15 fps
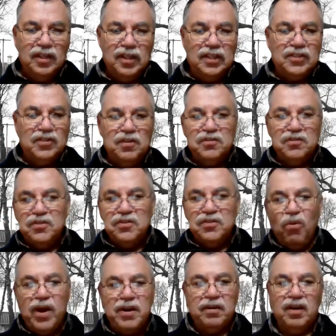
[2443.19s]
He said, there's no
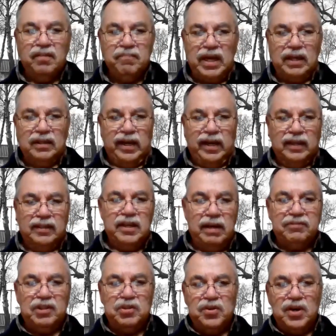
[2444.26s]
way you're going to make that. You
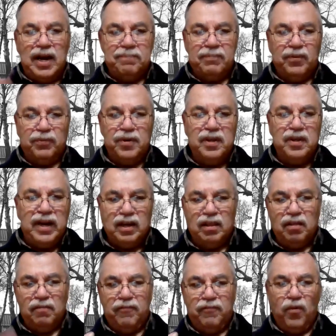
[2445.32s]
have to drop 3 out
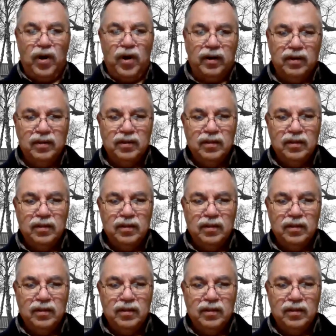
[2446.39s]
of the 4.